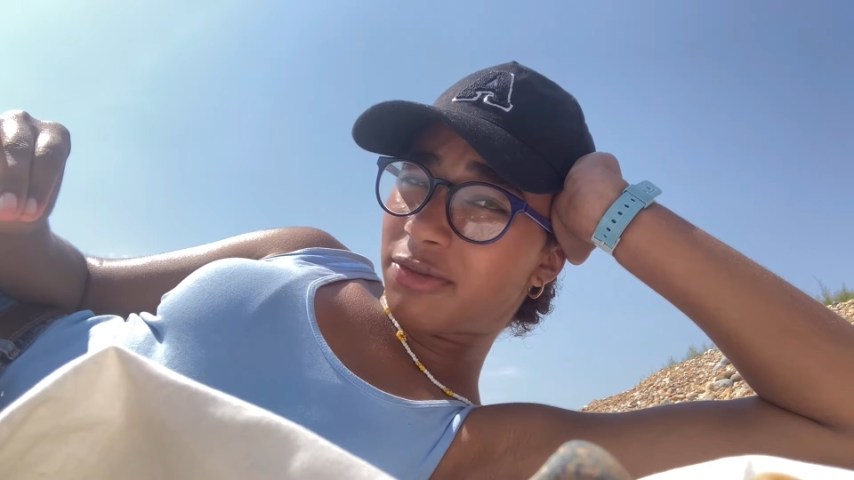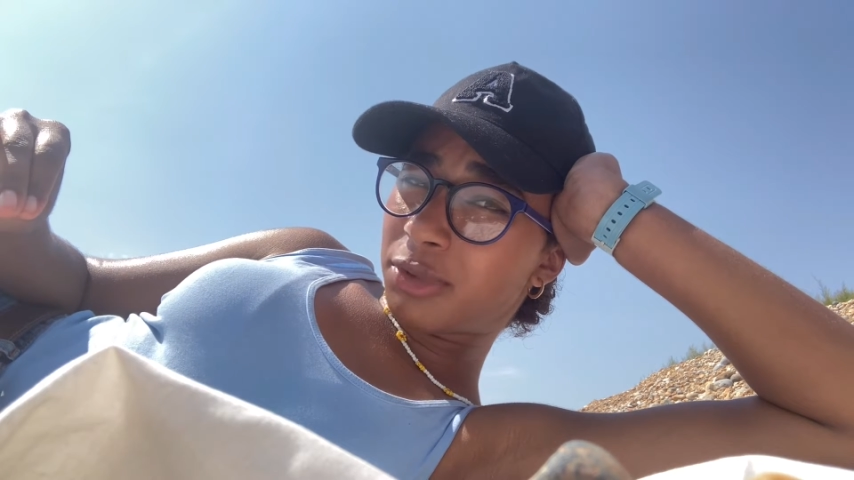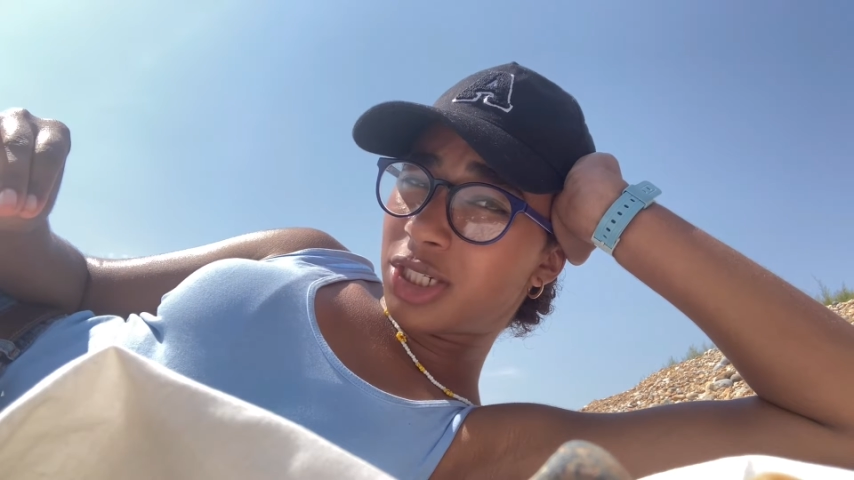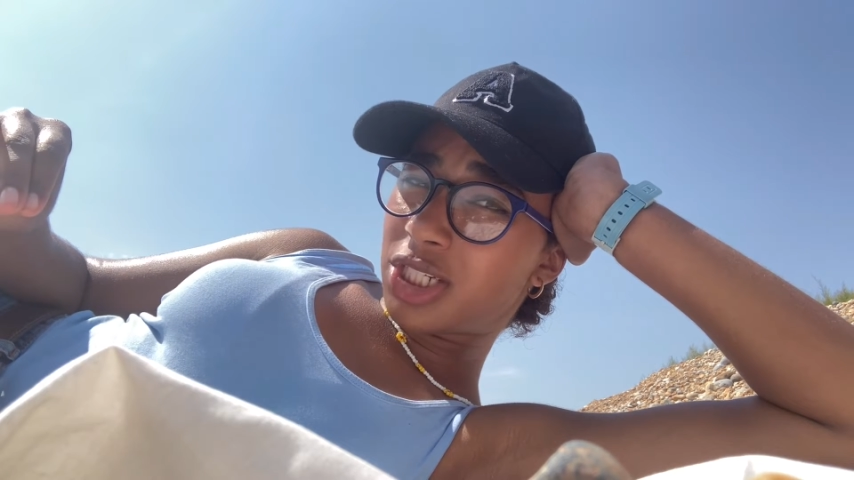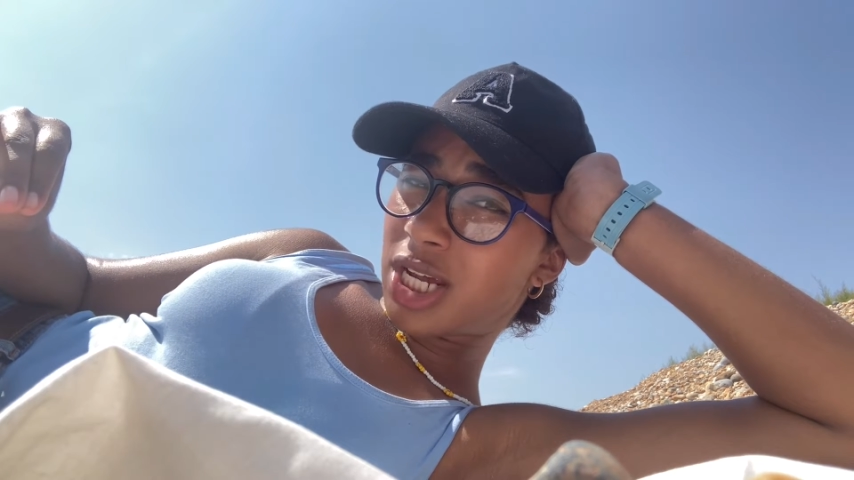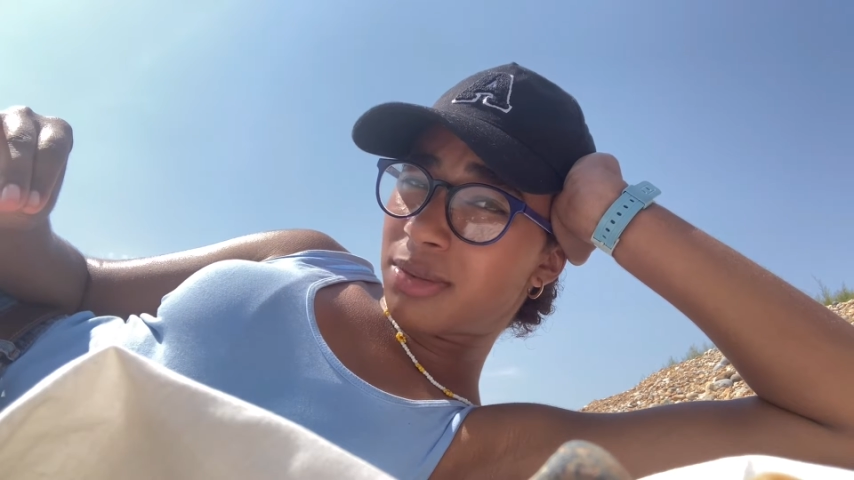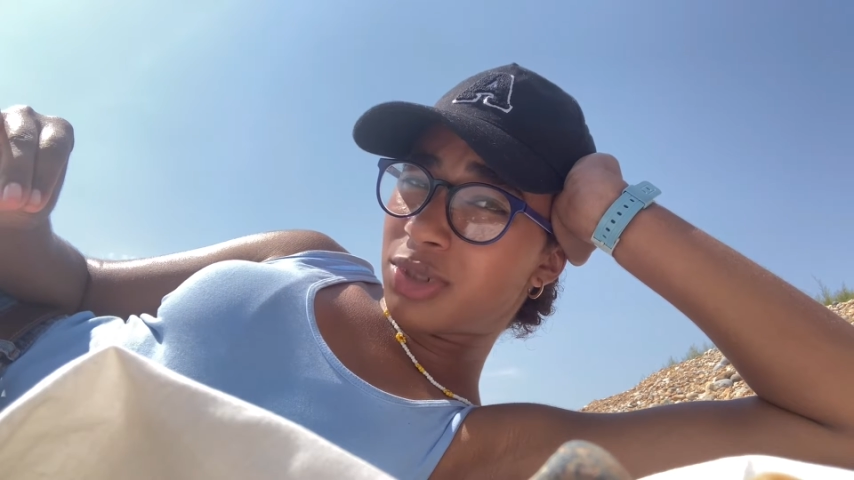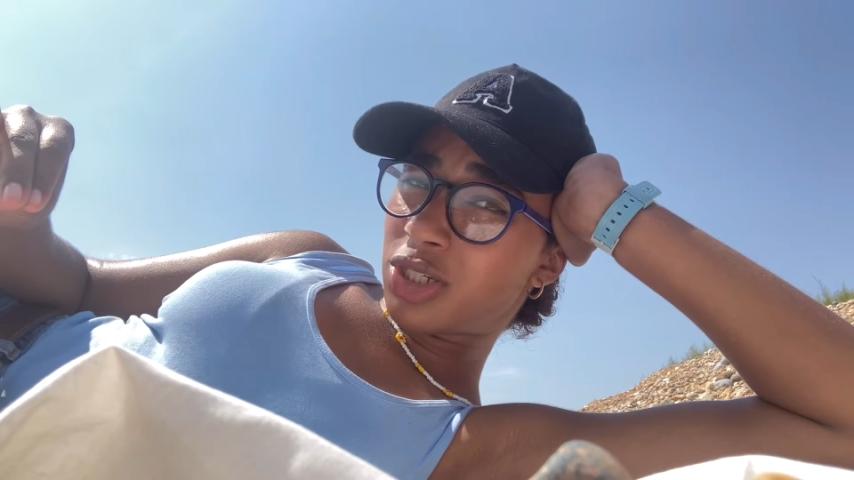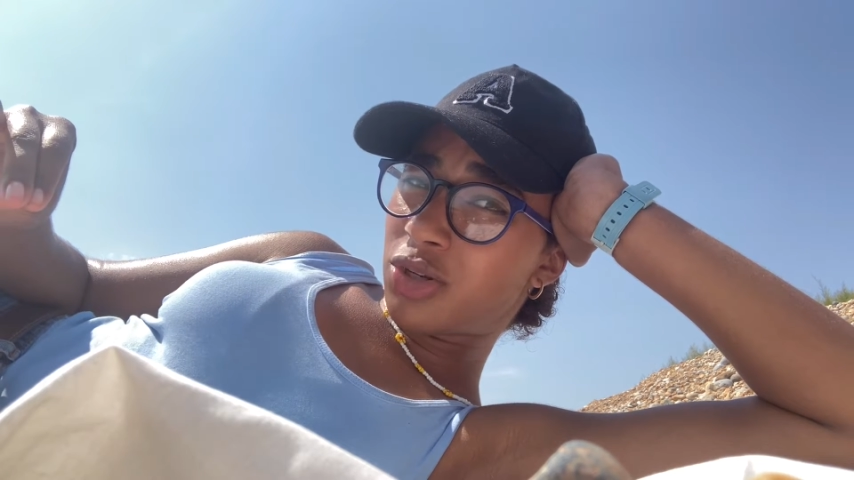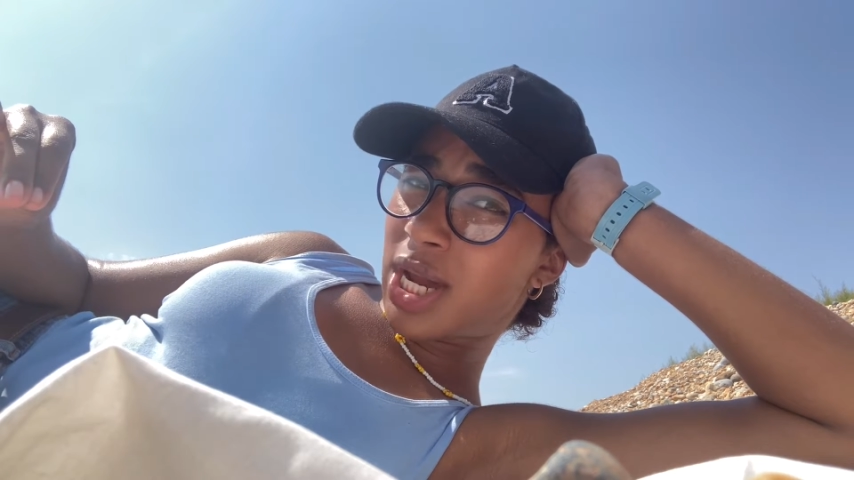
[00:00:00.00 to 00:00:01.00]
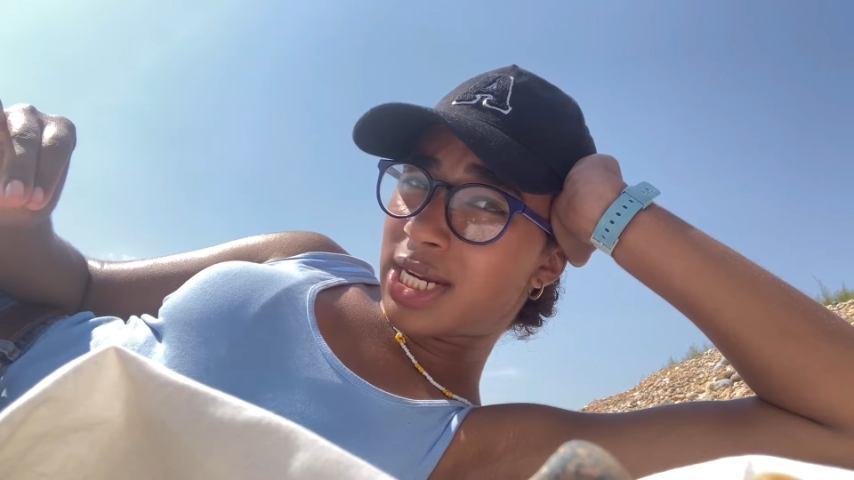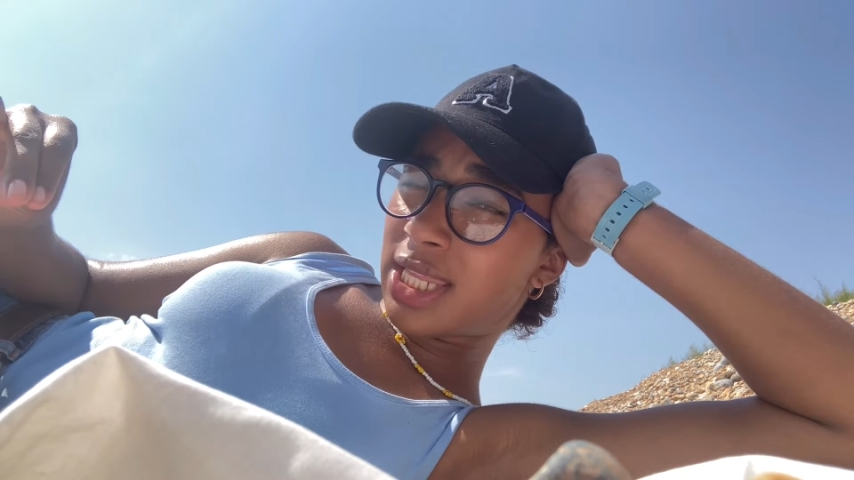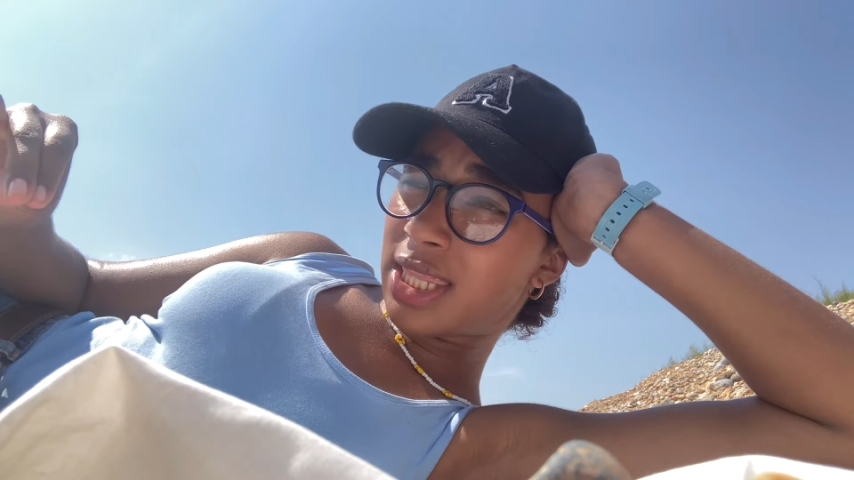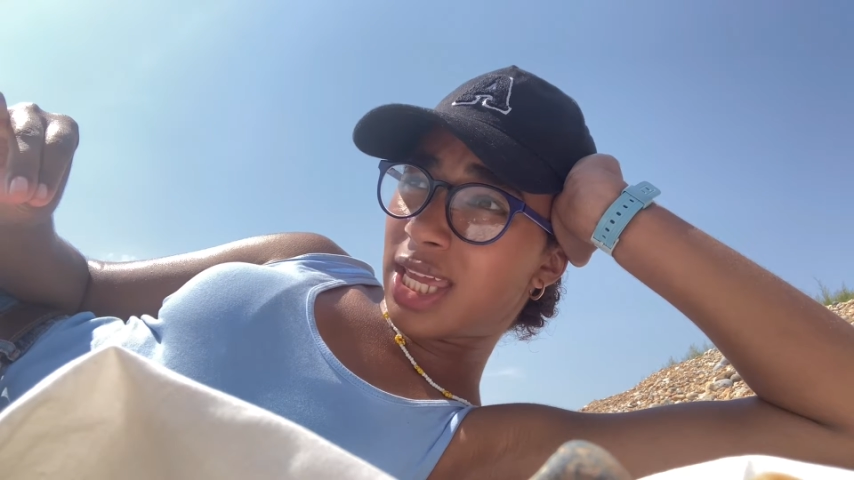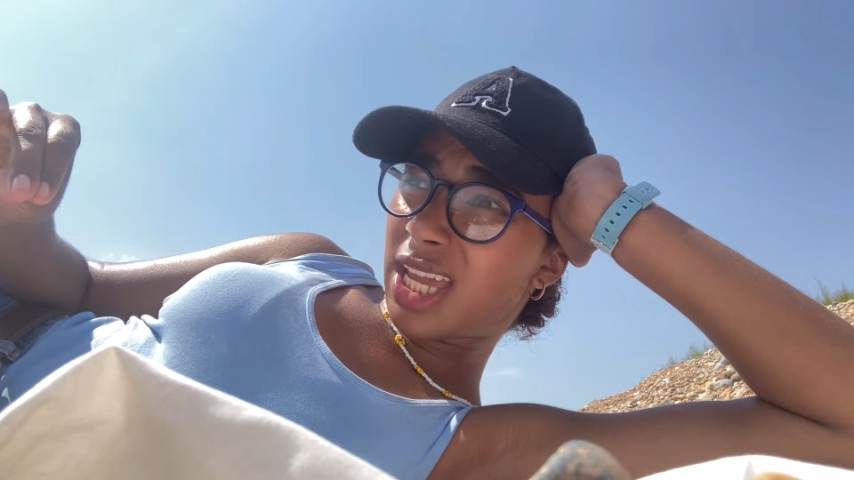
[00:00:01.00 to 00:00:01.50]
much time to do
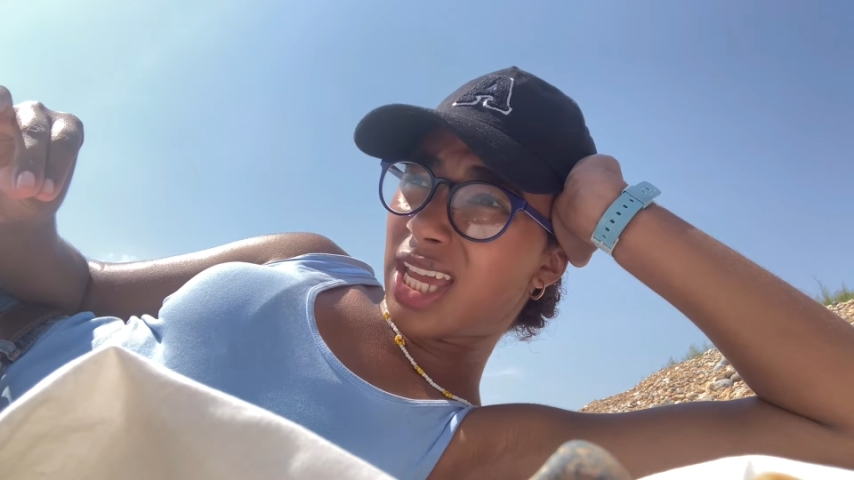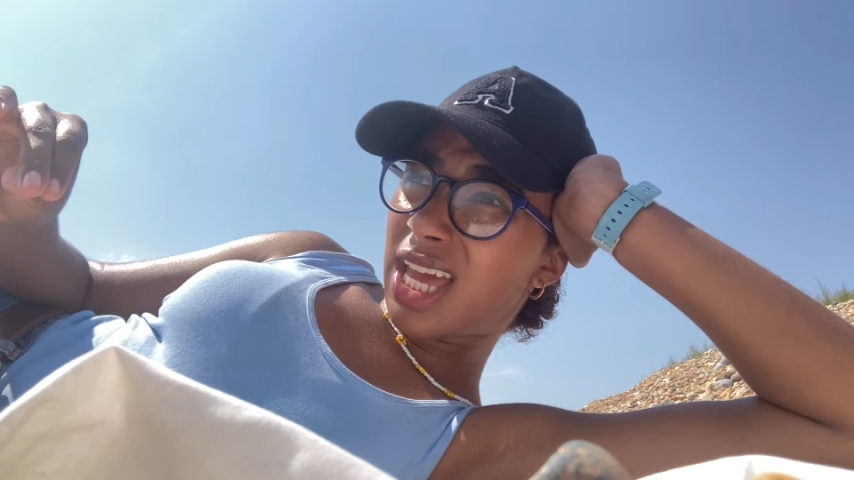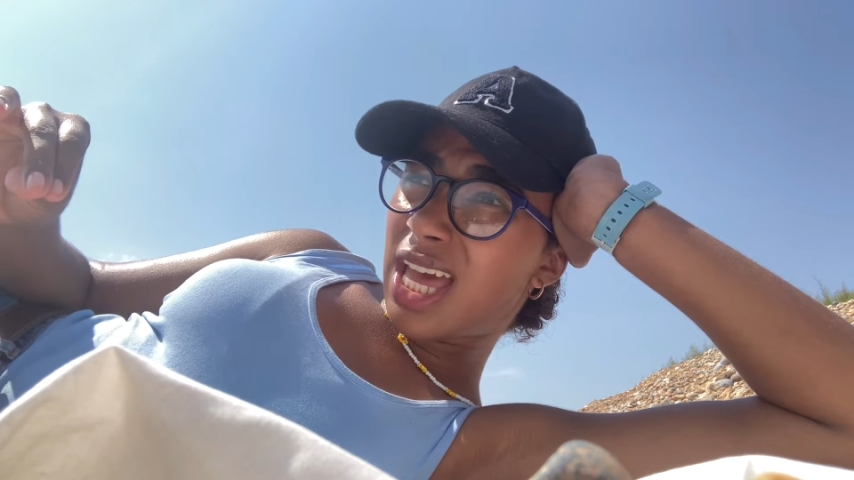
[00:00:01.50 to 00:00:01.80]
anything